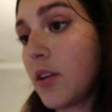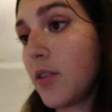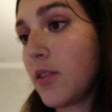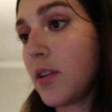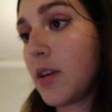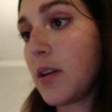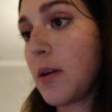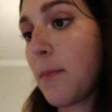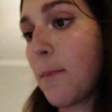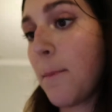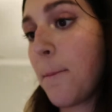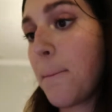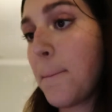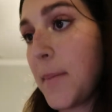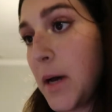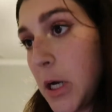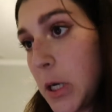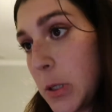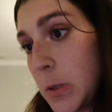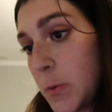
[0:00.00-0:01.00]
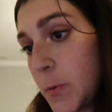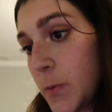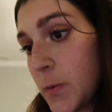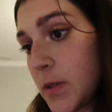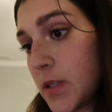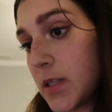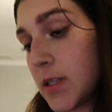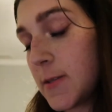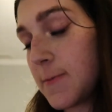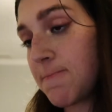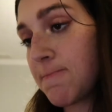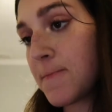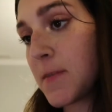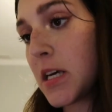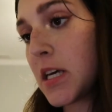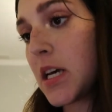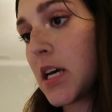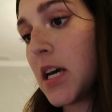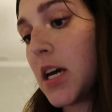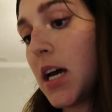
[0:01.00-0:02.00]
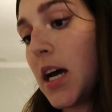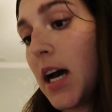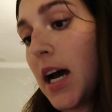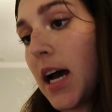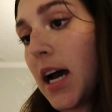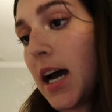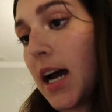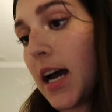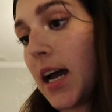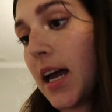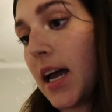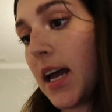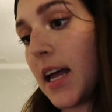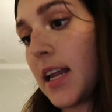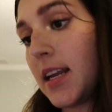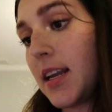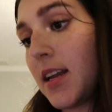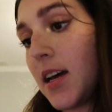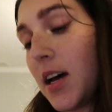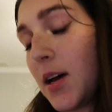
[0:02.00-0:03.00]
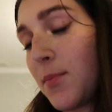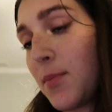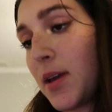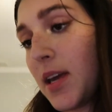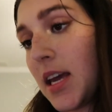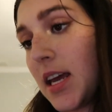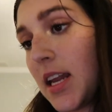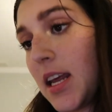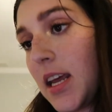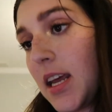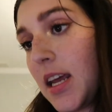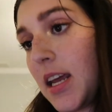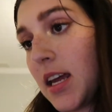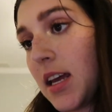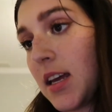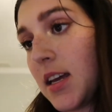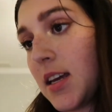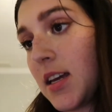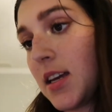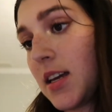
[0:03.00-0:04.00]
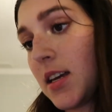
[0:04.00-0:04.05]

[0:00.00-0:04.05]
Gilded Bones, I ended up getting